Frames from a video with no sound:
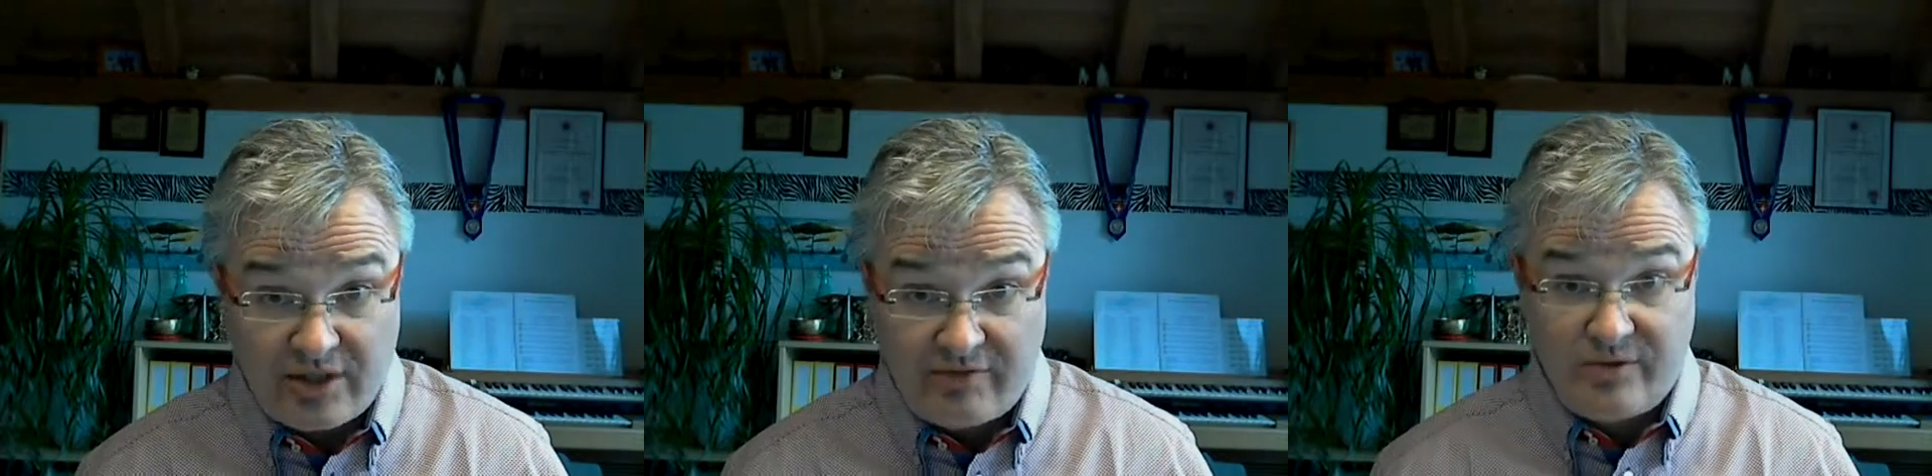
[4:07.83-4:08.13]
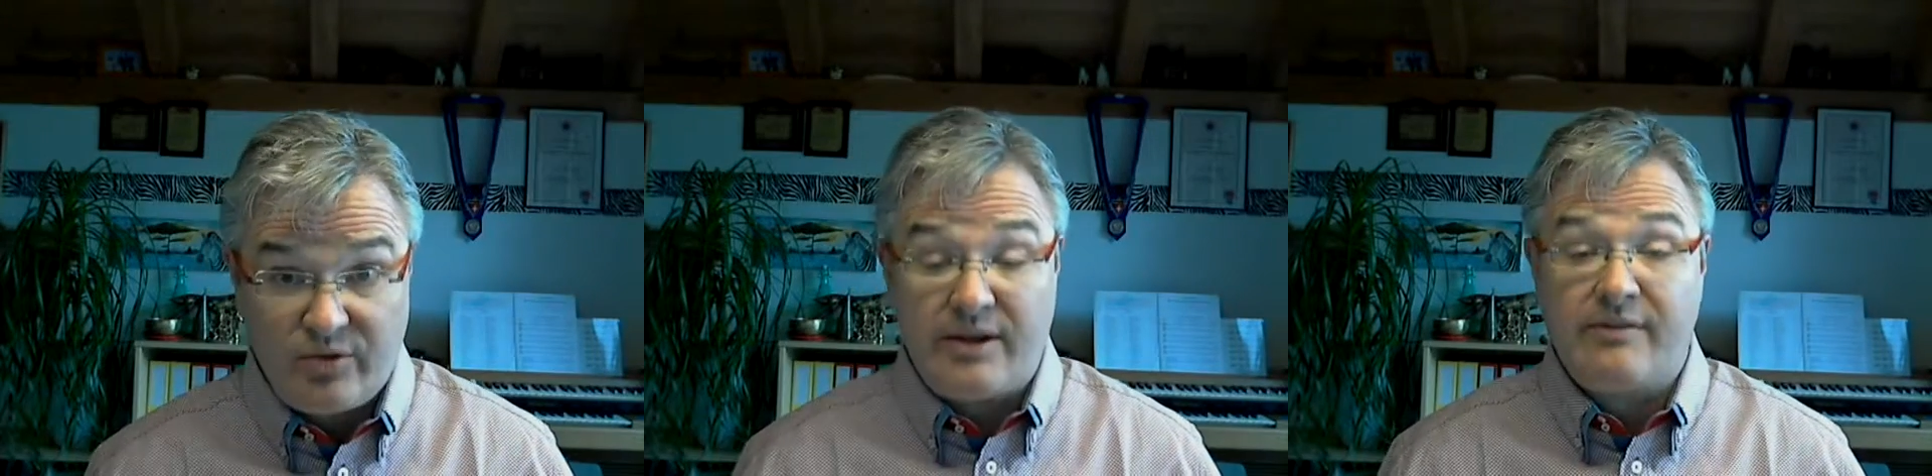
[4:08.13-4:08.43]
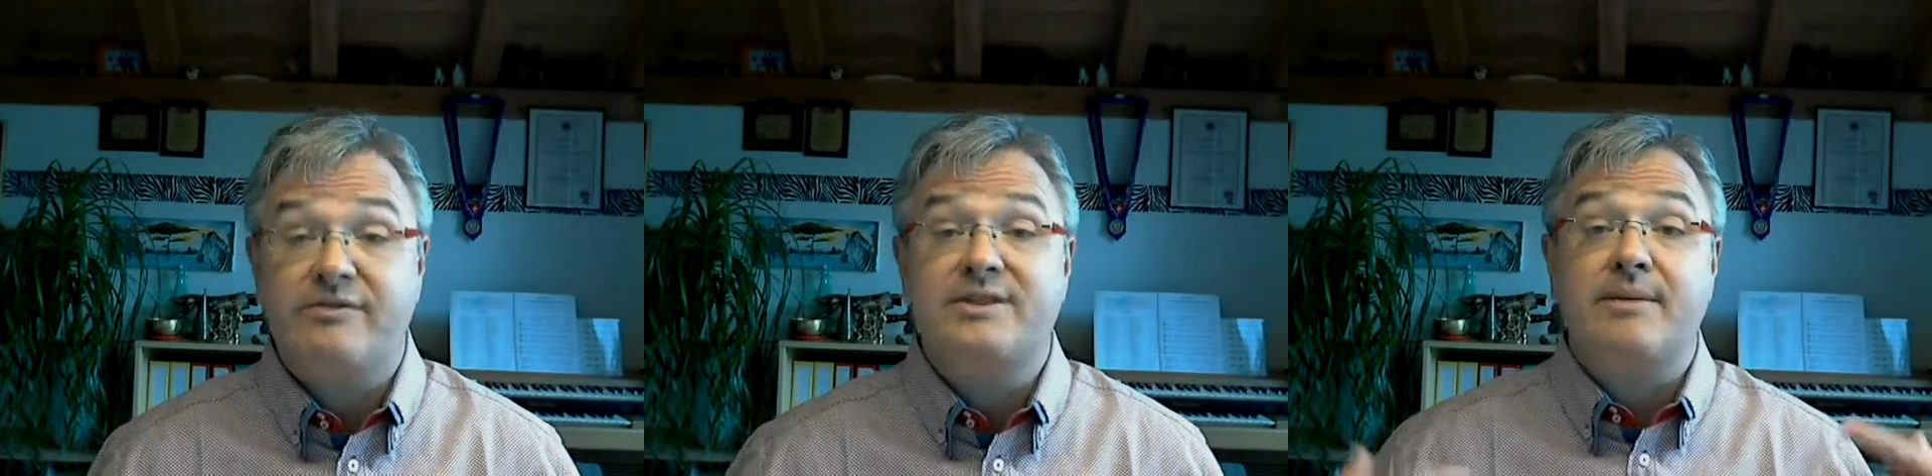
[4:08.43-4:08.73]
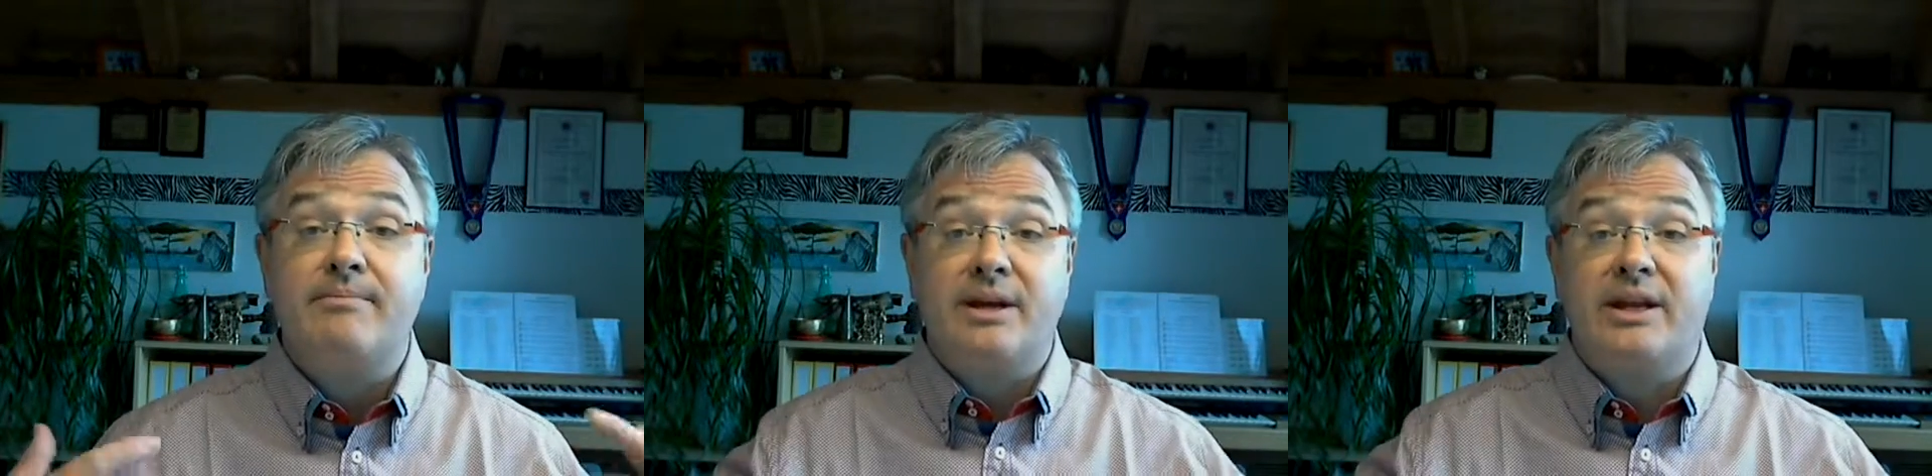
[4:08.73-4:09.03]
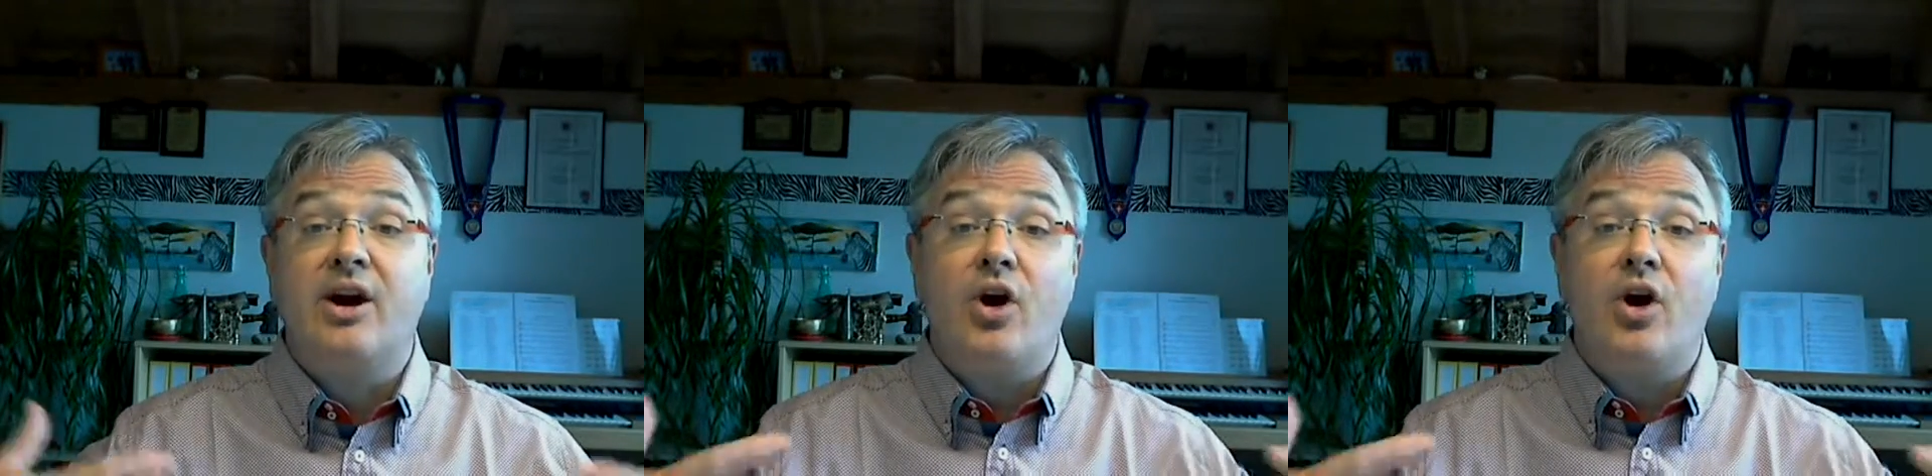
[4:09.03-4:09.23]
if you give somebody